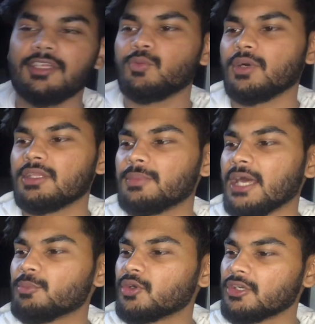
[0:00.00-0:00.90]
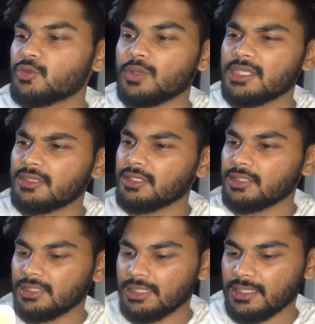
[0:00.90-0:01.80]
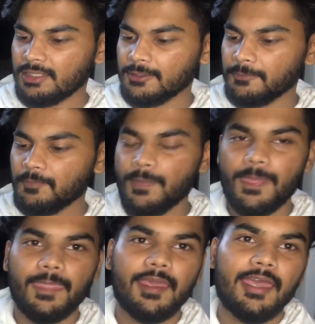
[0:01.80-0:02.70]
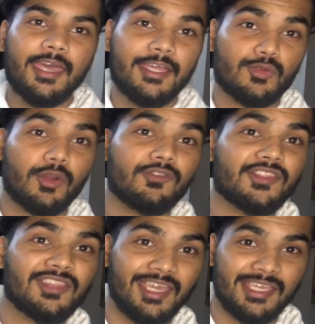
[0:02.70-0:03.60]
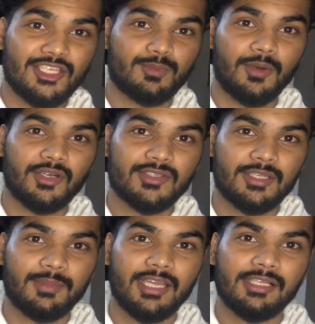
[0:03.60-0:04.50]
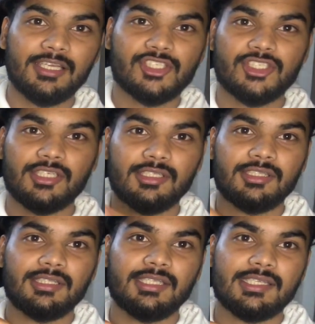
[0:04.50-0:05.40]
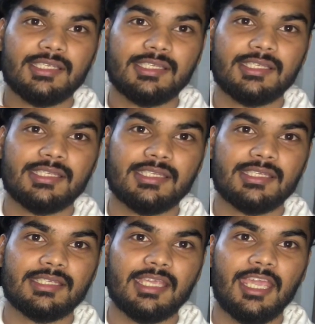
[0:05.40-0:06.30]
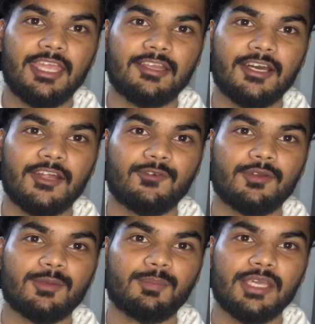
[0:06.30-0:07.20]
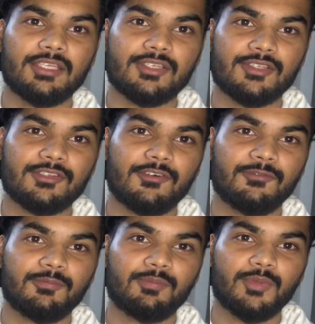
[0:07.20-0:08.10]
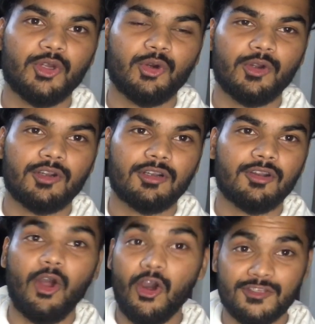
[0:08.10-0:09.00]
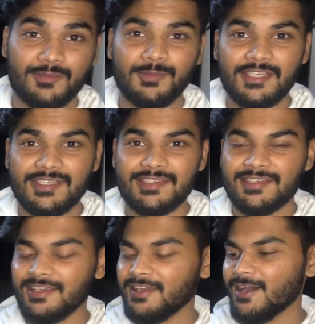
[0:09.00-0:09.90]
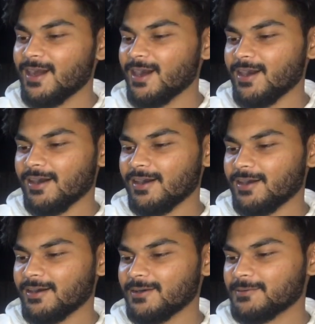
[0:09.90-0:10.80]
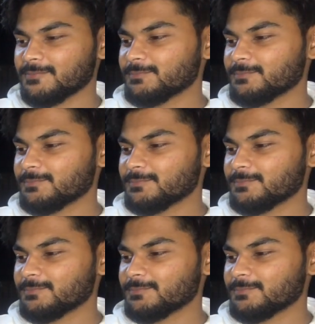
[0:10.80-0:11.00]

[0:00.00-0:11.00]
It won the Man Booker in 2013, I think. It's one of the thickest books in my collection. This is 800 pages of pure awesomeness. I